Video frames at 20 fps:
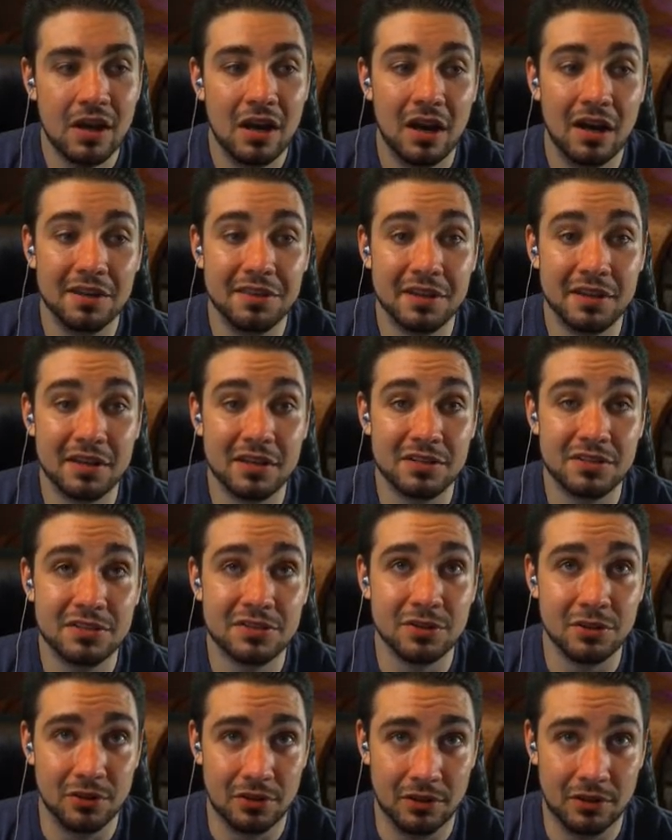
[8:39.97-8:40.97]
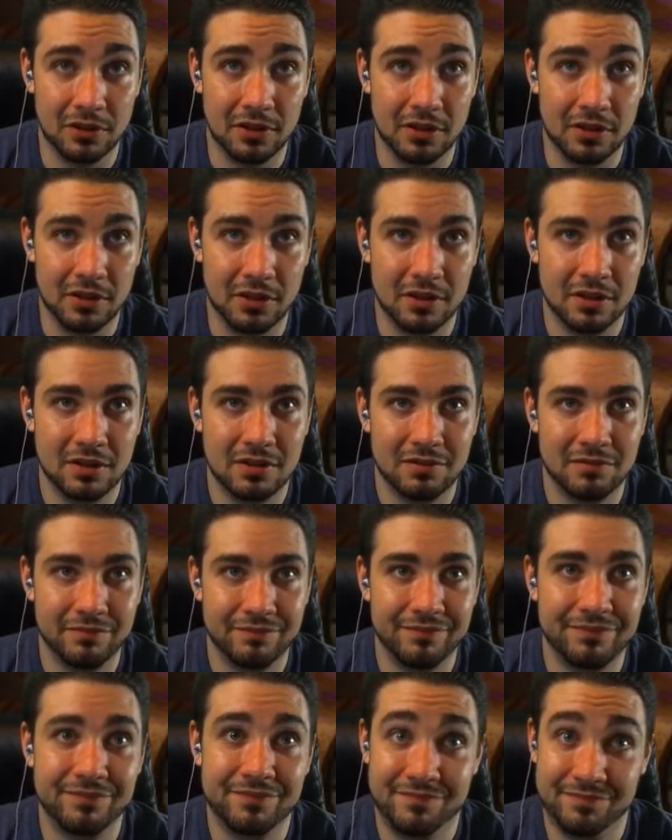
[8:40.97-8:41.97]
I think it is certainly
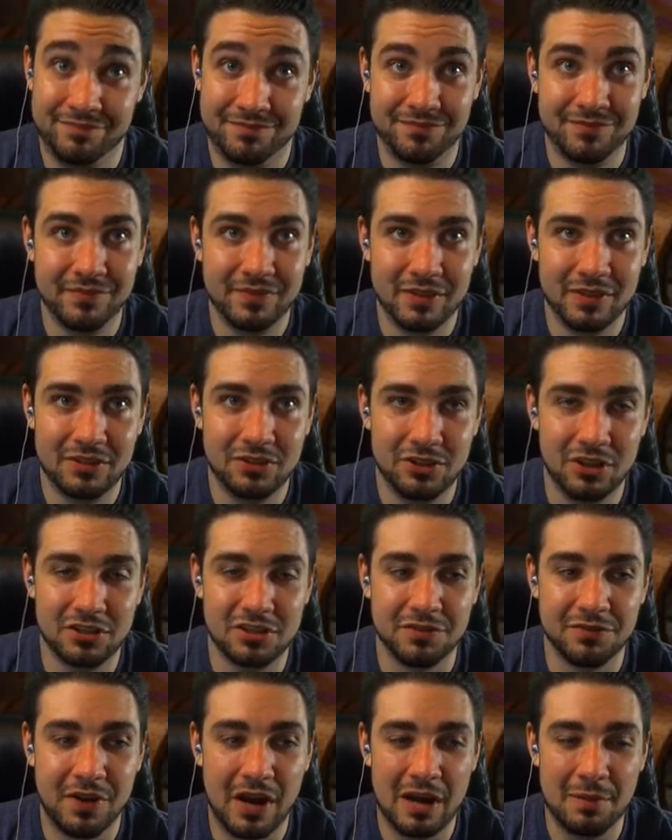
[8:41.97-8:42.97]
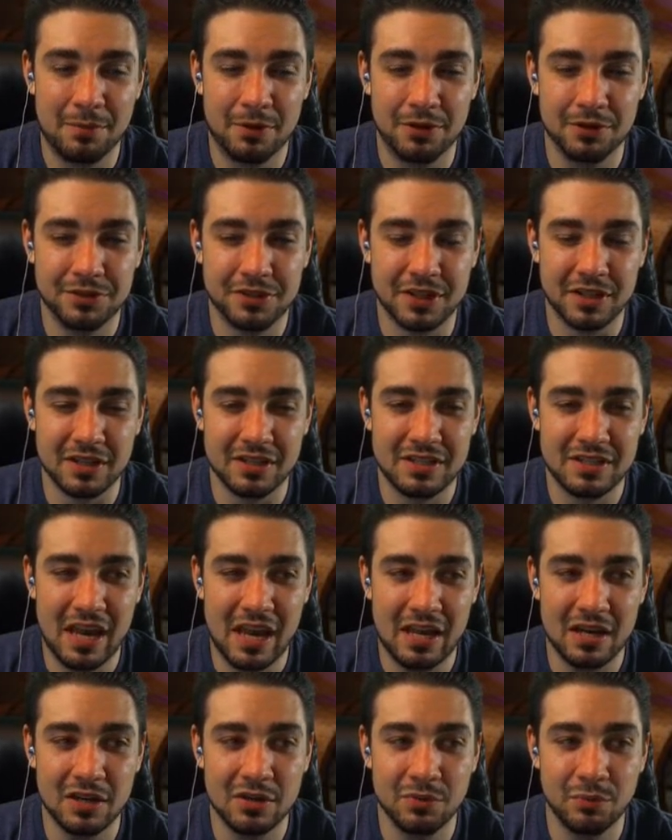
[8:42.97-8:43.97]
justifiable to
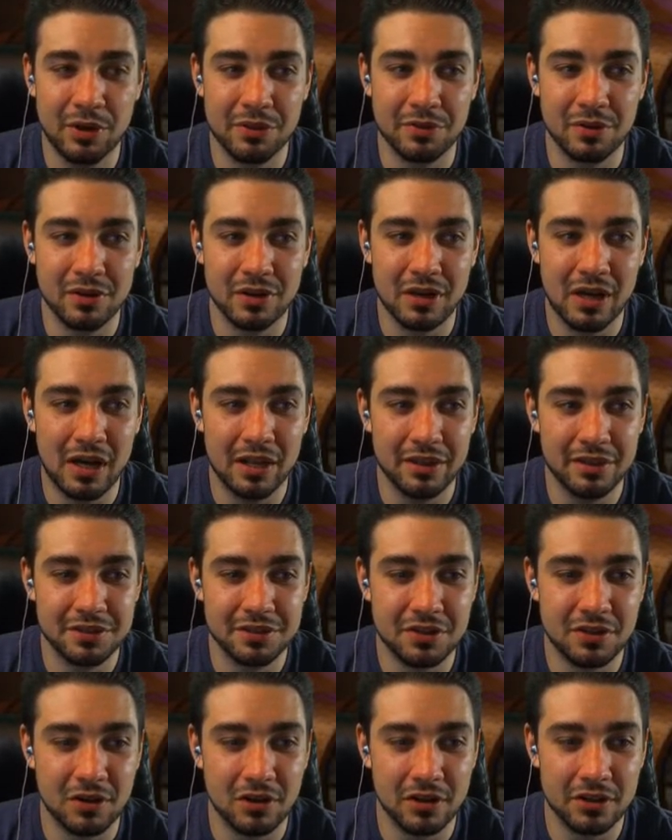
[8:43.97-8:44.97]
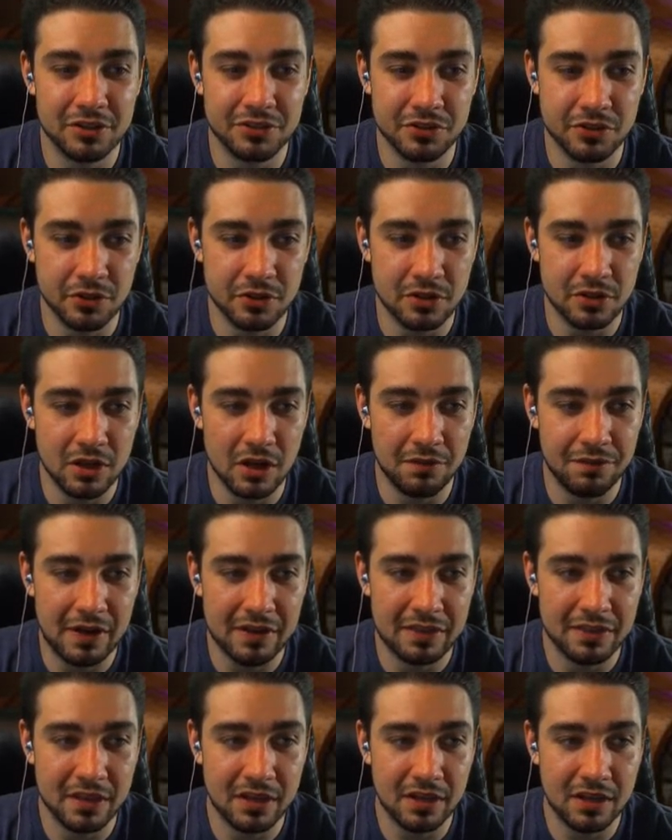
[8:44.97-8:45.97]
contend whether or not this card is good enough. I
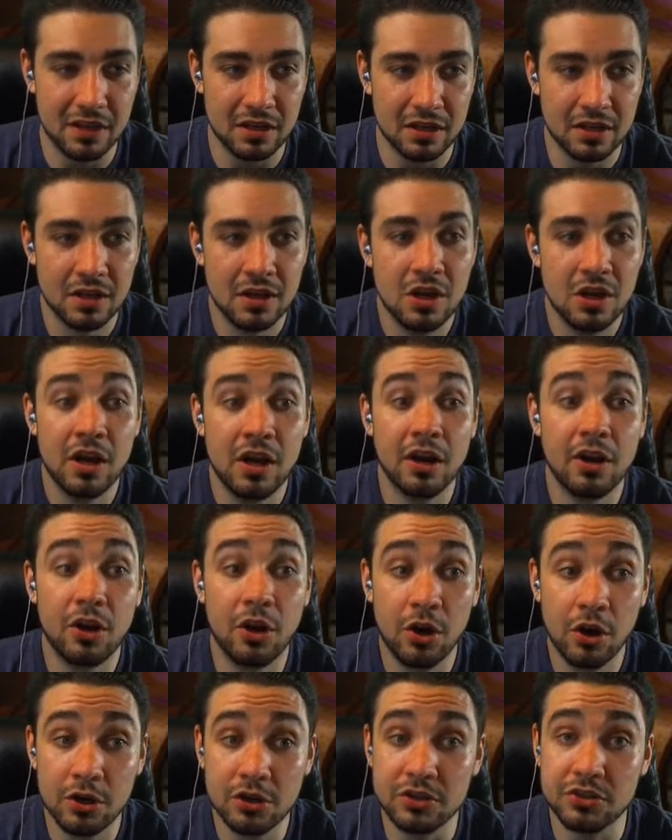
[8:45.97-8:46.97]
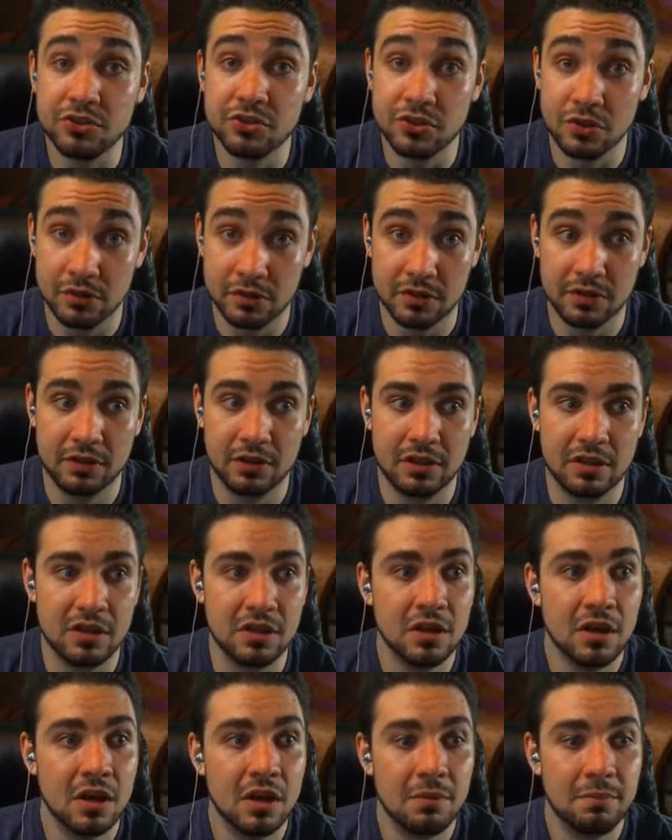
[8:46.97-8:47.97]
think it could certainly
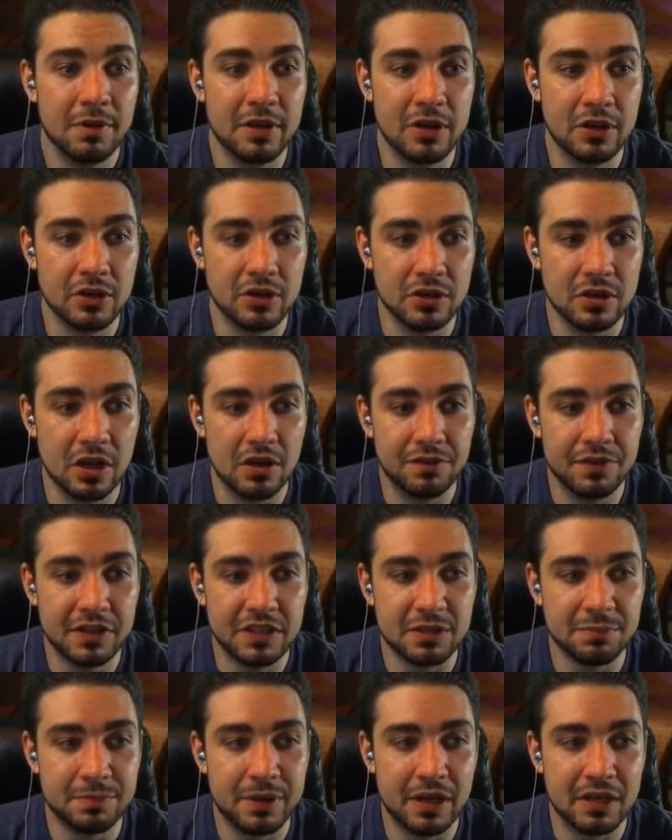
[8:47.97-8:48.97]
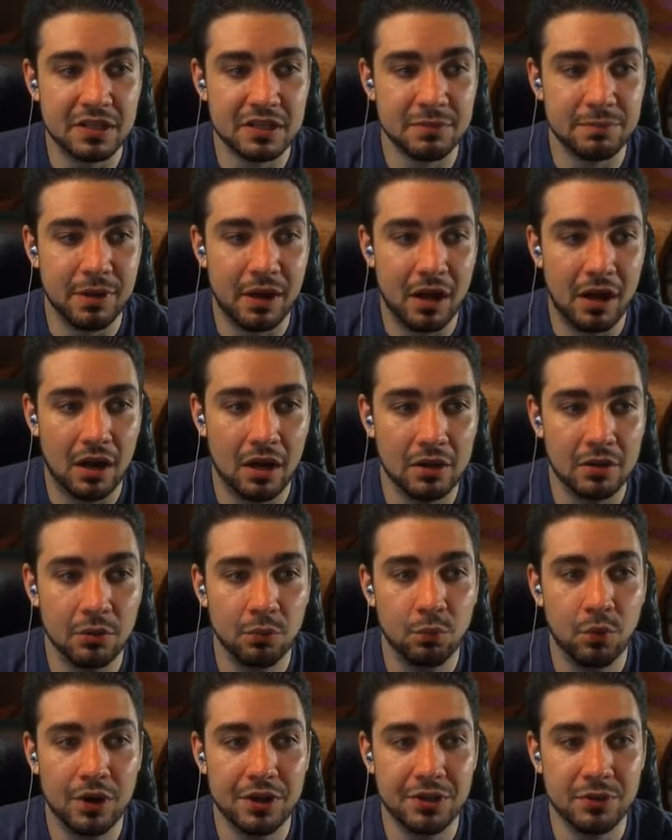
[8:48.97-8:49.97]
be good enough. It depends upon
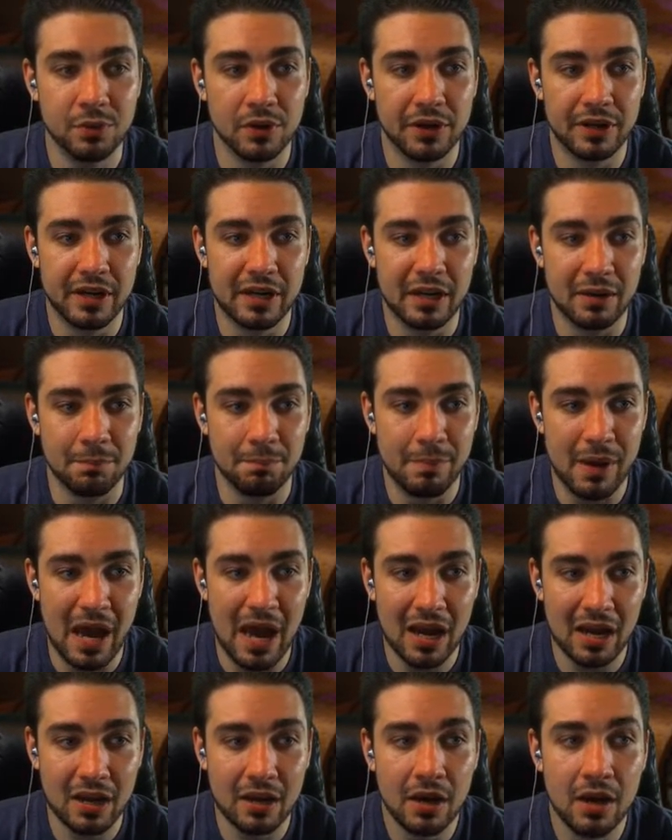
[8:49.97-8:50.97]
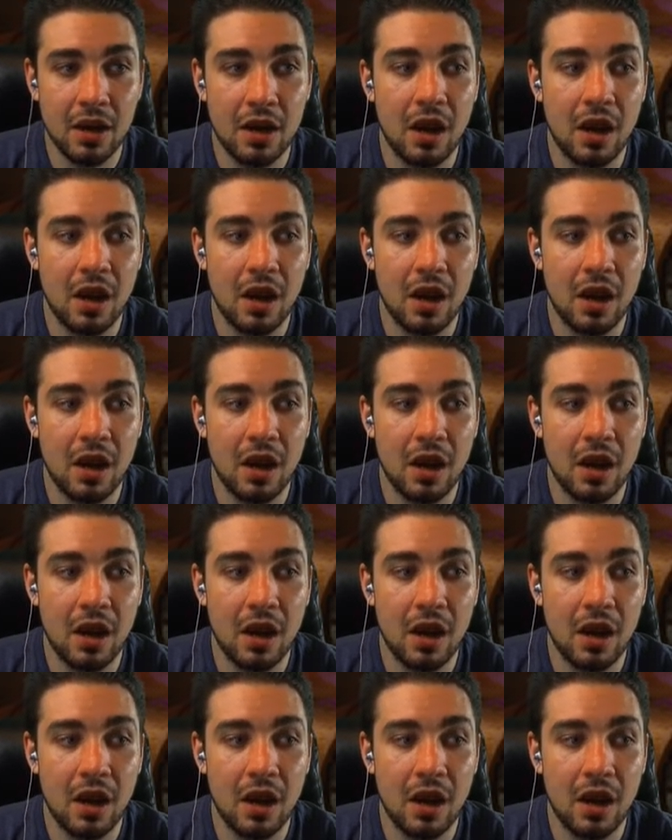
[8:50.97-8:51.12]
what you are getting back.